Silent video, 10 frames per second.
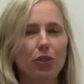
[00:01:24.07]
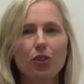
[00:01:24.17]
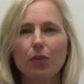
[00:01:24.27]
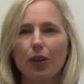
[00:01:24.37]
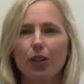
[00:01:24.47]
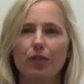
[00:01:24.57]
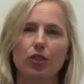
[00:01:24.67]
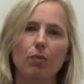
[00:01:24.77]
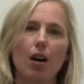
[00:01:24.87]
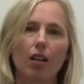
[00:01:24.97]
you've heard of
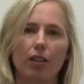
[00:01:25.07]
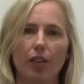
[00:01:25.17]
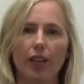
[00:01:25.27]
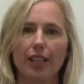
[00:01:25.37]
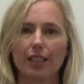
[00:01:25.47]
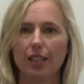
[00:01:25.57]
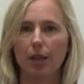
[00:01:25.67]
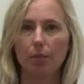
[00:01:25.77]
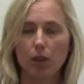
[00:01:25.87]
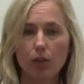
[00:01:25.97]
smaller things
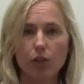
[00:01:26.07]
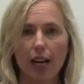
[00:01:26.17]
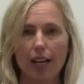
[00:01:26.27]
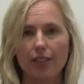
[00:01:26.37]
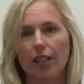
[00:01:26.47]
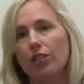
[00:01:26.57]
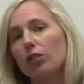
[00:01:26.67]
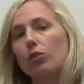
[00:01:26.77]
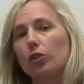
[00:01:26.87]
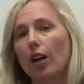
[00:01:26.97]
like protons and
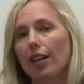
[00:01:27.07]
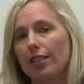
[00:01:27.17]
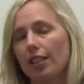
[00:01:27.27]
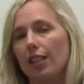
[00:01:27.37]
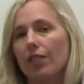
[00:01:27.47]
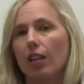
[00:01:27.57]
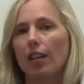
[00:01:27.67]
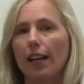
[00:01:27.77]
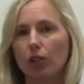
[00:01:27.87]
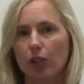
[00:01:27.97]
neutrons and even
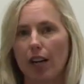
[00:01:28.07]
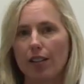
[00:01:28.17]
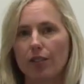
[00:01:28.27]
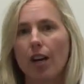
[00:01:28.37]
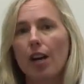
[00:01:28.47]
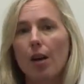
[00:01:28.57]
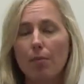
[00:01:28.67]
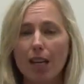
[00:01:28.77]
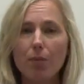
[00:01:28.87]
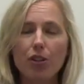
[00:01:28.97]
electrons.
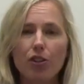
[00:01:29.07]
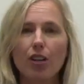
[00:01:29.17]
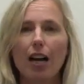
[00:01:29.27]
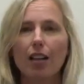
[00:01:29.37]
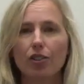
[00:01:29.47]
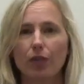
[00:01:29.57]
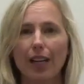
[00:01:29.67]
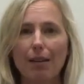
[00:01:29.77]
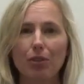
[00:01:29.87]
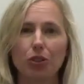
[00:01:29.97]
Maybe your knowledge of
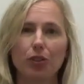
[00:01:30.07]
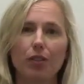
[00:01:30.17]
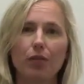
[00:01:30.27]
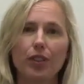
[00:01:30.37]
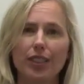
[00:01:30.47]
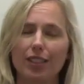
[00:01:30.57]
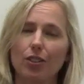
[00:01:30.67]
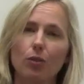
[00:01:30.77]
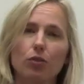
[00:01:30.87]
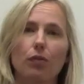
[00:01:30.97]
chemistry and physics
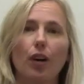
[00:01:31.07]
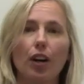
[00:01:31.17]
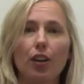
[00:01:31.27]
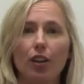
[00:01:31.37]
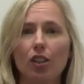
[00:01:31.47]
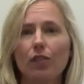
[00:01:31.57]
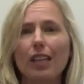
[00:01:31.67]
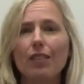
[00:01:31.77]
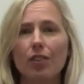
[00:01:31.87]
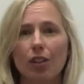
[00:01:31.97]
goes farther and you've
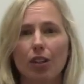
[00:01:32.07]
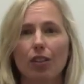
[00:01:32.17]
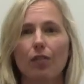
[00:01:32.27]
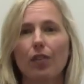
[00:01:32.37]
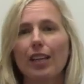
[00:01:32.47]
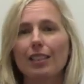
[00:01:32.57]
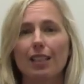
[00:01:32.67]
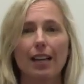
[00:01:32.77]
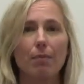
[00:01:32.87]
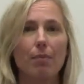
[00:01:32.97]
even heard of things
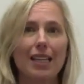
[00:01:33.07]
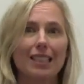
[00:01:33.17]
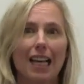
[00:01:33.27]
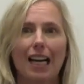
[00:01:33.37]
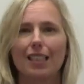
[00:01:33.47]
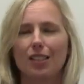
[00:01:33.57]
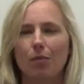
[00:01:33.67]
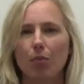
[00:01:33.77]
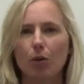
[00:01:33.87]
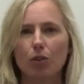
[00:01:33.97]
like mesons and
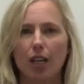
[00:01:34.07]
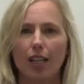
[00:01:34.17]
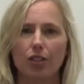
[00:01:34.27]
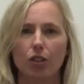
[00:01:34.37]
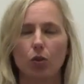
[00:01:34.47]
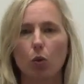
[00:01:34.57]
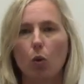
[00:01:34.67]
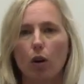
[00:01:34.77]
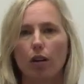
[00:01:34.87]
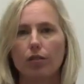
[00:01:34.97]
bosons and
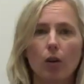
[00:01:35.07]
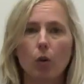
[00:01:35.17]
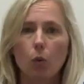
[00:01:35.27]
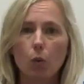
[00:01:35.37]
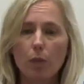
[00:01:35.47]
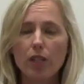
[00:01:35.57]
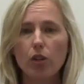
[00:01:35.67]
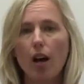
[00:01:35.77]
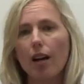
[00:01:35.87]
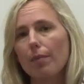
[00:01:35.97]
quarks. When we
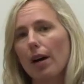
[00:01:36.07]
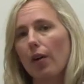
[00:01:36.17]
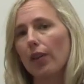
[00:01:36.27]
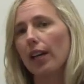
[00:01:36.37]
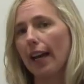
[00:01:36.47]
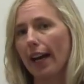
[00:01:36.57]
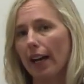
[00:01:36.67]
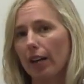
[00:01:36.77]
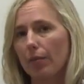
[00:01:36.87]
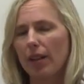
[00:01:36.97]
talk about the
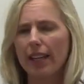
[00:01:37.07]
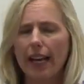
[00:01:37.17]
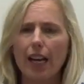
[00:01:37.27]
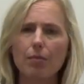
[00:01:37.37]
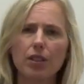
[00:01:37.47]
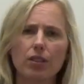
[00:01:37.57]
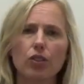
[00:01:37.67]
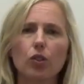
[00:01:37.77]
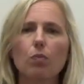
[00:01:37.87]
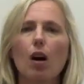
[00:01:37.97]
atom is the
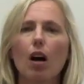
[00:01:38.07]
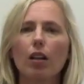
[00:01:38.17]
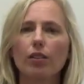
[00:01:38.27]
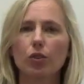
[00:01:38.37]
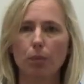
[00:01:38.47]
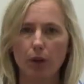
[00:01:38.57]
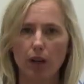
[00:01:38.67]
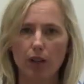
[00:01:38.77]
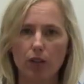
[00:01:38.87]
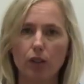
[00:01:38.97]
smallest
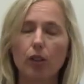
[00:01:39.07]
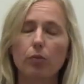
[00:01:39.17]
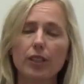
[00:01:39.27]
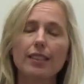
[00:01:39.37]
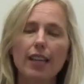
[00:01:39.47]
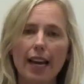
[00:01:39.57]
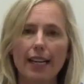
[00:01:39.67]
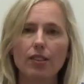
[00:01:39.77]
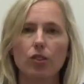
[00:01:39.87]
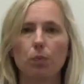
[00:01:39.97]
particle that
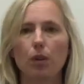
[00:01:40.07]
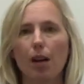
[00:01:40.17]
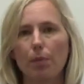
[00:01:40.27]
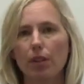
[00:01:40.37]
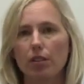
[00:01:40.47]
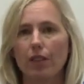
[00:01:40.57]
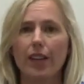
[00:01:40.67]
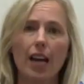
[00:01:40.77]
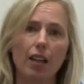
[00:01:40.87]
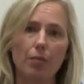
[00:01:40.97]
retains the properties of an
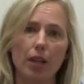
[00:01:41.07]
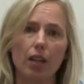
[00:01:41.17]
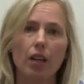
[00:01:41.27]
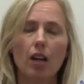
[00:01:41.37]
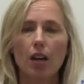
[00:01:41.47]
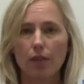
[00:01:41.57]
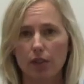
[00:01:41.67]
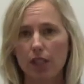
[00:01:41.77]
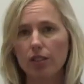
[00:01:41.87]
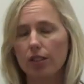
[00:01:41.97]
element. For
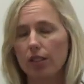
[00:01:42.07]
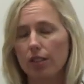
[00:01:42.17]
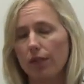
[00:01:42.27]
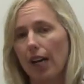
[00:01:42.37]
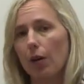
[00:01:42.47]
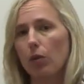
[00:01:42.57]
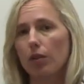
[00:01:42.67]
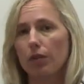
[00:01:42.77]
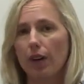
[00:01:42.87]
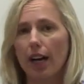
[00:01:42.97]
instance, if I were to
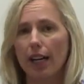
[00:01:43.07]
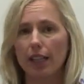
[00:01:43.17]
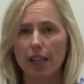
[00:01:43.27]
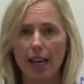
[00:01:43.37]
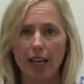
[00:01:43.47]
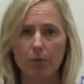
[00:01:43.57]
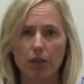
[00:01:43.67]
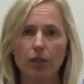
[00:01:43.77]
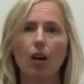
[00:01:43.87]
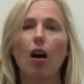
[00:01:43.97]
find an atom
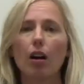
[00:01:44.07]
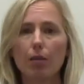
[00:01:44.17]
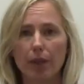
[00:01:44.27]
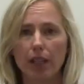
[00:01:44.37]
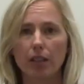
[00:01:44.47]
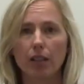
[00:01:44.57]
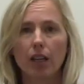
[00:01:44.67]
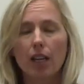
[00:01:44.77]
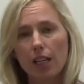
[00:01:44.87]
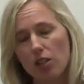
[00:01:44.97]
of carbon
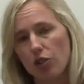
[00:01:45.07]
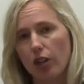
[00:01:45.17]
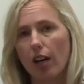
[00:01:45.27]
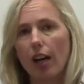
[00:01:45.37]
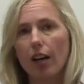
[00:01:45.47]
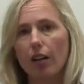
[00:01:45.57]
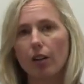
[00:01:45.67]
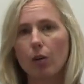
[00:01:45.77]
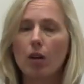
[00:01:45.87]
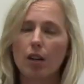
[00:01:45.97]
in
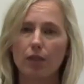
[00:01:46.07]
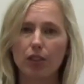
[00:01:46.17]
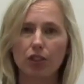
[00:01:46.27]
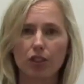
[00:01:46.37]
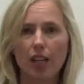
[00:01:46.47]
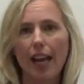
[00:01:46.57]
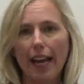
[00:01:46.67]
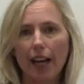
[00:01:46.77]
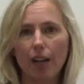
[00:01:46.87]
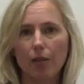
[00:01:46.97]
Chicago versus an
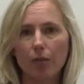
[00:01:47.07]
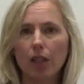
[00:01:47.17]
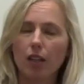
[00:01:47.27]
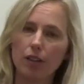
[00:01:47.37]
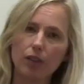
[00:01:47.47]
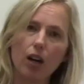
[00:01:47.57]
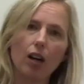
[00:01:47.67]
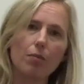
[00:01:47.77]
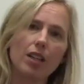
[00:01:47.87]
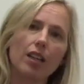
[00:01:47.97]
atom of
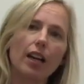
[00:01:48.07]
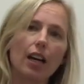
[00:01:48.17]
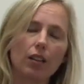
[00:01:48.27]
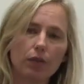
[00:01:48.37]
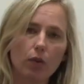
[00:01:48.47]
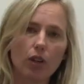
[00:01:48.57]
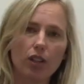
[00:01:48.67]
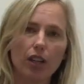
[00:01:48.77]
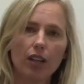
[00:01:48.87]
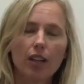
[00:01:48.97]
carbon in
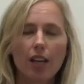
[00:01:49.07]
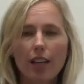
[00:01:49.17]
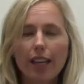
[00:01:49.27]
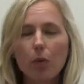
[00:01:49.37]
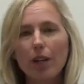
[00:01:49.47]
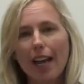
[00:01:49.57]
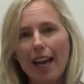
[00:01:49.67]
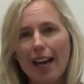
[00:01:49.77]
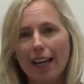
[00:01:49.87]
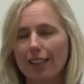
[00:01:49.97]
California, they would
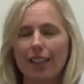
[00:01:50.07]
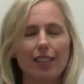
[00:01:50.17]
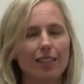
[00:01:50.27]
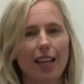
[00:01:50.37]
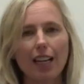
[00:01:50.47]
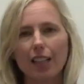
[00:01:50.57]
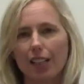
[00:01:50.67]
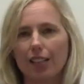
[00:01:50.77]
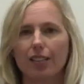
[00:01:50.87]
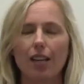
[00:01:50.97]
act exactly
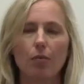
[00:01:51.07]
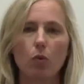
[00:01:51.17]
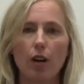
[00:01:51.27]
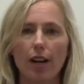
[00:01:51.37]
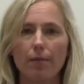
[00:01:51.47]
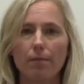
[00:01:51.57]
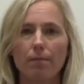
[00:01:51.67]
the same way.